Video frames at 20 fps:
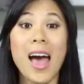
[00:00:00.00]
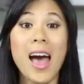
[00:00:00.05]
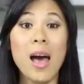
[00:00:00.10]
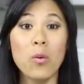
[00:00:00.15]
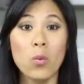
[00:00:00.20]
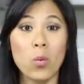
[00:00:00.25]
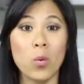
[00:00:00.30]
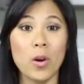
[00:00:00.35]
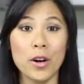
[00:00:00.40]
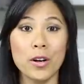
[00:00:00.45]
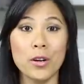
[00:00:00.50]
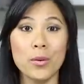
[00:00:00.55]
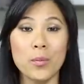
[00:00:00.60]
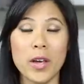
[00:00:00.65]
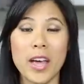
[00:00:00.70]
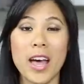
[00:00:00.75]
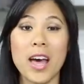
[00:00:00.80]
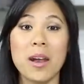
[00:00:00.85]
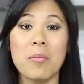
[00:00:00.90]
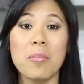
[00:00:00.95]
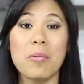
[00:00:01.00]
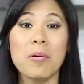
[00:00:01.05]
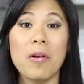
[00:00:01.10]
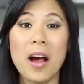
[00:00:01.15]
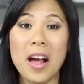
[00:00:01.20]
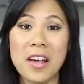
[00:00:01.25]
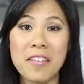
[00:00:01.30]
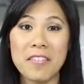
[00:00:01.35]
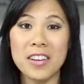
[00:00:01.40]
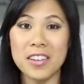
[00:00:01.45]
At work, we had a
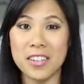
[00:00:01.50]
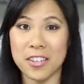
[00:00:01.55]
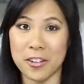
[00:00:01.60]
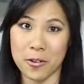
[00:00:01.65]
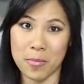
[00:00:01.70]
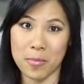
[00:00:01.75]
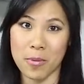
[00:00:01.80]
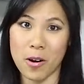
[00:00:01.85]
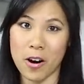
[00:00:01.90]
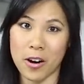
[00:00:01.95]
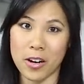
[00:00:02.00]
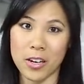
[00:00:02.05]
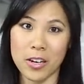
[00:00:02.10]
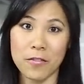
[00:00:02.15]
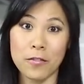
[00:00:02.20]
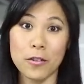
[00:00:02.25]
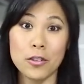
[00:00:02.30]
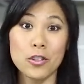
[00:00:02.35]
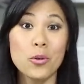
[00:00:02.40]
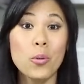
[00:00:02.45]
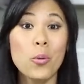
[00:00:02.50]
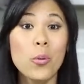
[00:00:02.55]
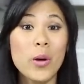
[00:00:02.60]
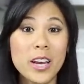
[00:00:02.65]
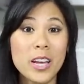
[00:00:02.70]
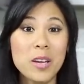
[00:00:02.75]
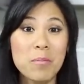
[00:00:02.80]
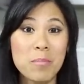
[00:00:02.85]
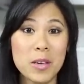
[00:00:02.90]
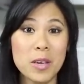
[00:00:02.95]
private dinner party for
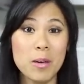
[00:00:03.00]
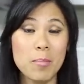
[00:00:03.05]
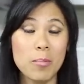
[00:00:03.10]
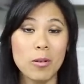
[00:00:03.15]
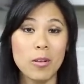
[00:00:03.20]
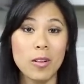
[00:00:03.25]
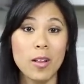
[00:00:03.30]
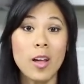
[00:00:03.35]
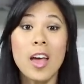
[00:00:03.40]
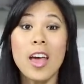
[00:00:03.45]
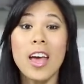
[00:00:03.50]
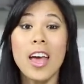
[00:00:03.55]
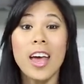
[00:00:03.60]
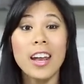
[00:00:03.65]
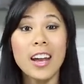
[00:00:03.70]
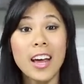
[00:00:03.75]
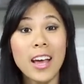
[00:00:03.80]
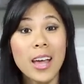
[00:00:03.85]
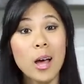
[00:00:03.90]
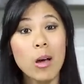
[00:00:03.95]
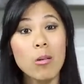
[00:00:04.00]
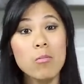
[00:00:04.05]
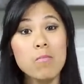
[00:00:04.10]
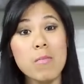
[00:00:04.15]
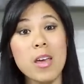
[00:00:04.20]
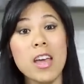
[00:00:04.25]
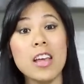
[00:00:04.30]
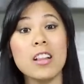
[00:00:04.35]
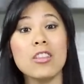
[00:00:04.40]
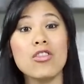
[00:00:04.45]
20 people and I helped
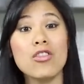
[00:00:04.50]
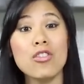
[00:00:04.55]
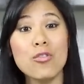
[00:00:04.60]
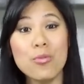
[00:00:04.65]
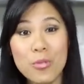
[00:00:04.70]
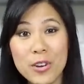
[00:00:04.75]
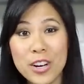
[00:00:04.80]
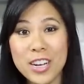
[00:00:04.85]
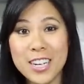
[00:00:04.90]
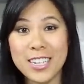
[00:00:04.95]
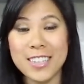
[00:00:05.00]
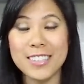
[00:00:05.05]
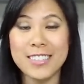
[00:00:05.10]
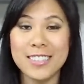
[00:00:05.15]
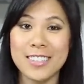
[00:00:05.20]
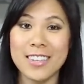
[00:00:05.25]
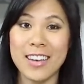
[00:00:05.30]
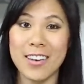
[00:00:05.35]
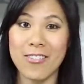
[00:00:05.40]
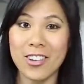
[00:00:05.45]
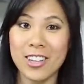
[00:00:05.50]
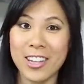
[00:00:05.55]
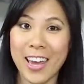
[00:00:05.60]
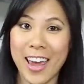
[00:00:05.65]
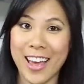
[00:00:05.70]
make three dozen deviled